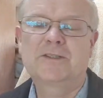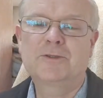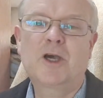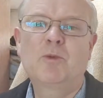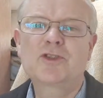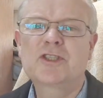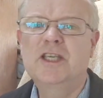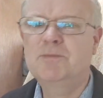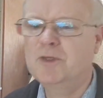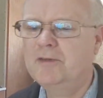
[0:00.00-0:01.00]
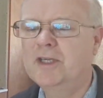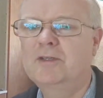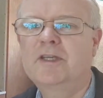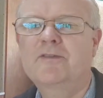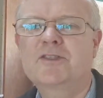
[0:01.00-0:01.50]
I wasn't keeping a
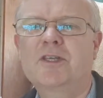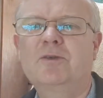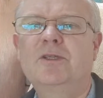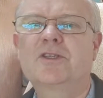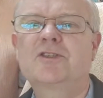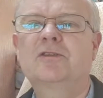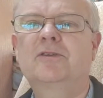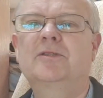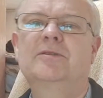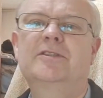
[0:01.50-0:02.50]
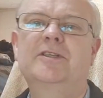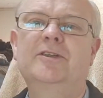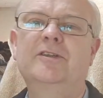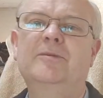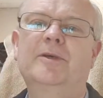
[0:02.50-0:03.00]
record, having said all that stuff I said
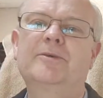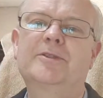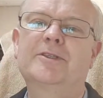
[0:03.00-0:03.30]
earlier about